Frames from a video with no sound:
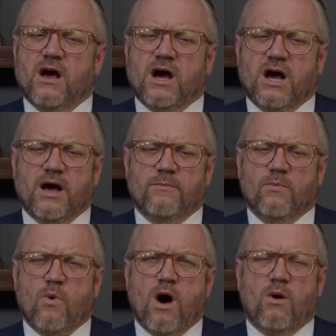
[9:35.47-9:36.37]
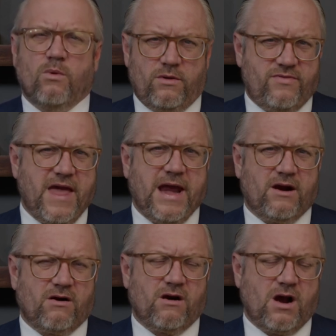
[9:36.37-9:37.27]
Um, while we're
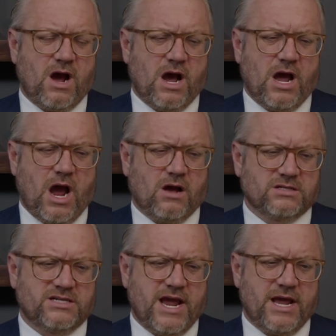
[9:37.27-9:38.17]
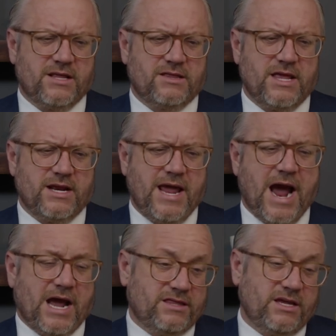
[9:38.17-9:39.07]
there, I, I'll say that,
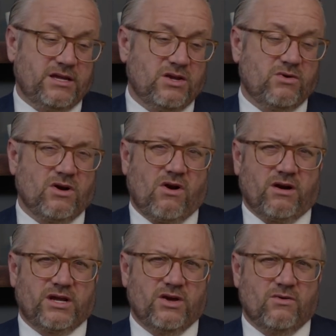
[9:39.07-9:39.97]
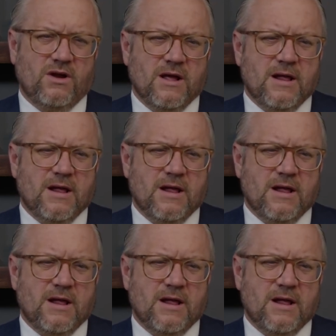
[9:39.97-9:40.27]
yeah, I think you can argue